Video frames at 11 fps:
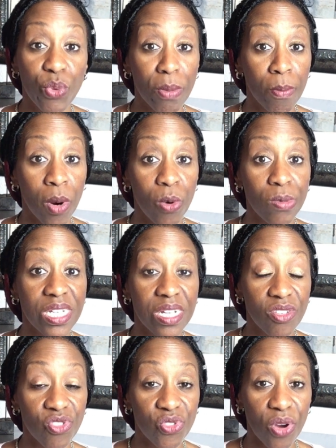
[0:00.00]
remote
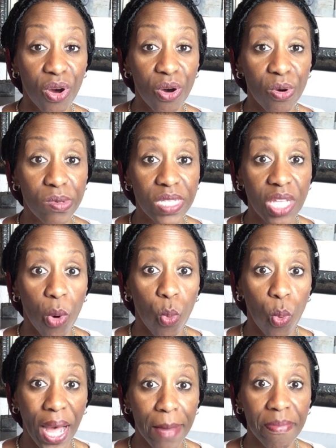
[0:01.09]
controls.
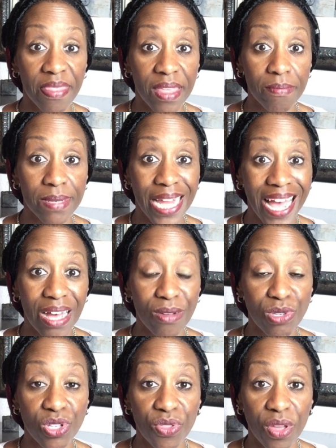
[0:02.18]
Wipe them
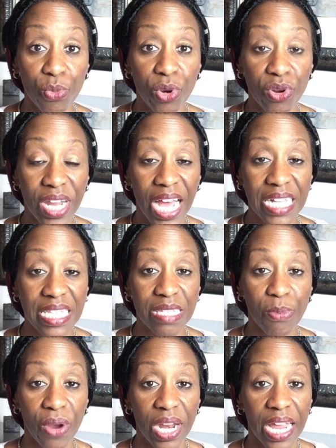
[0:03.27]
down so that we're not
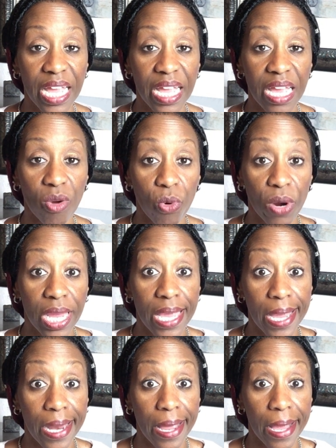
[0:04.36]
spreading or
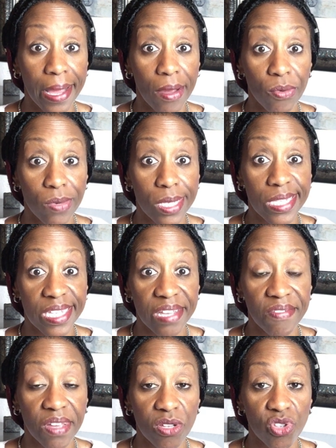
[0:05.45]
getting,
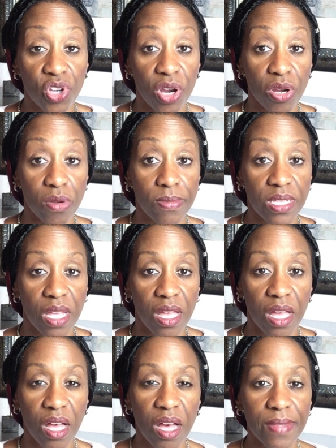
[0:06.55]
receiving germs.
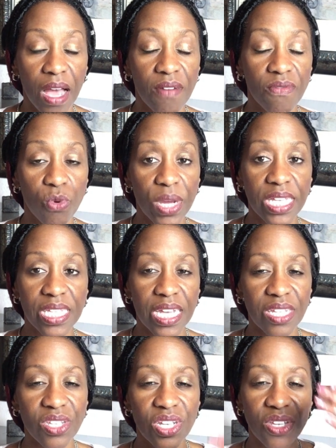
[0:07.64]
Avoid
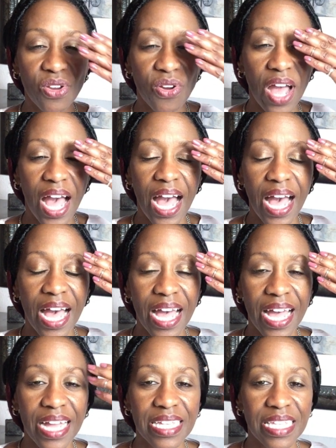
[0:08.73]
touching your
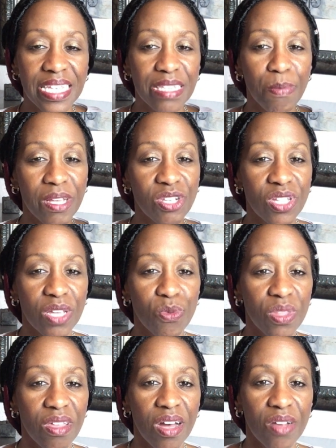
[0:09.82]
eyes, especially
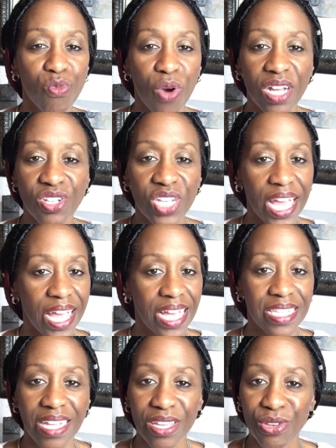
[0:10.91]
with unwashed
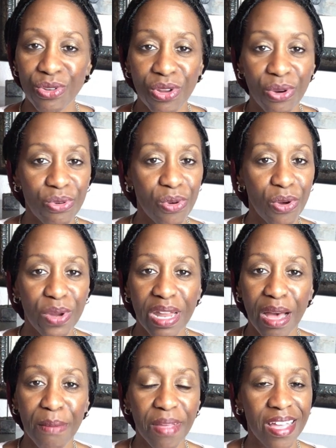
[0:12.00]
hands. Now, you know, growing
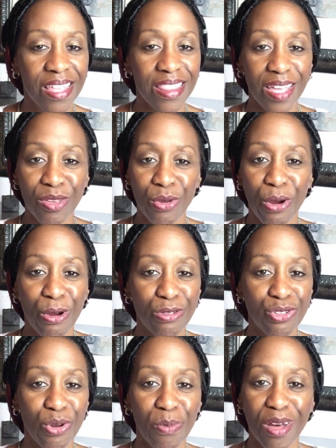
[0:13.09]
up, that you
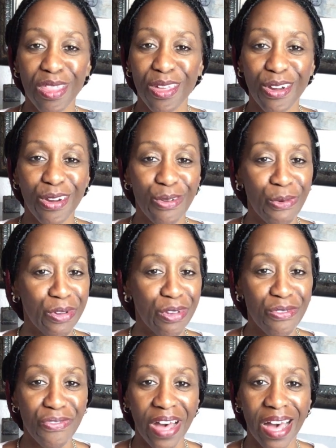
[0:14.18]
heard your mother or
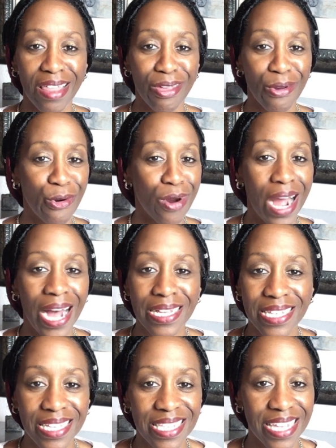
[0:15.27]
your father or
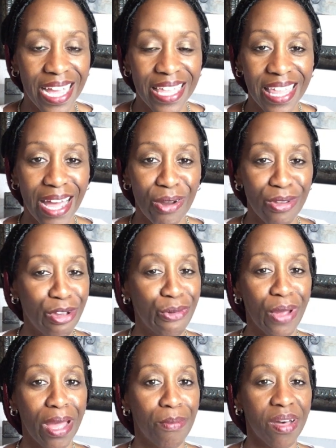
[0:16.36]
auntie say that or your
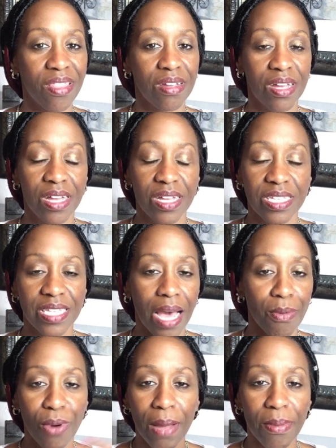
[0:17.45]
grandmother.
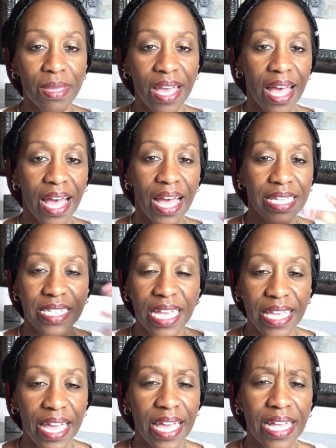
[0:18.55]
Stop wiping your eyes.
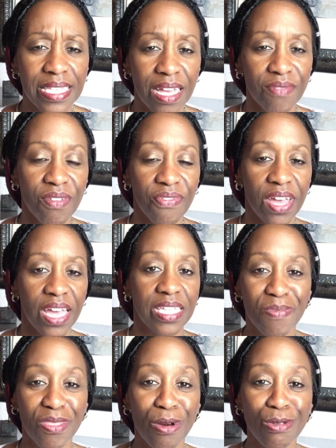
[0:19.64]
Take your hands off your face.
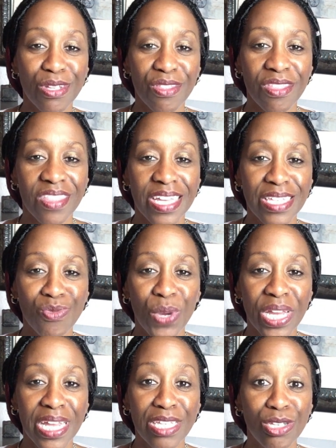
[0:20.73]
Those are the things
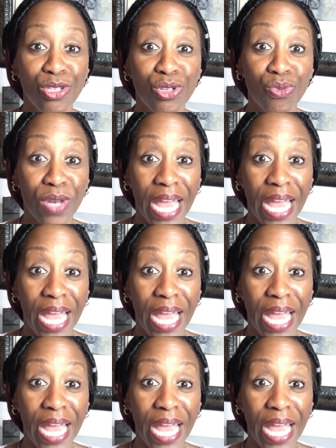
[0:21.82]
we need to do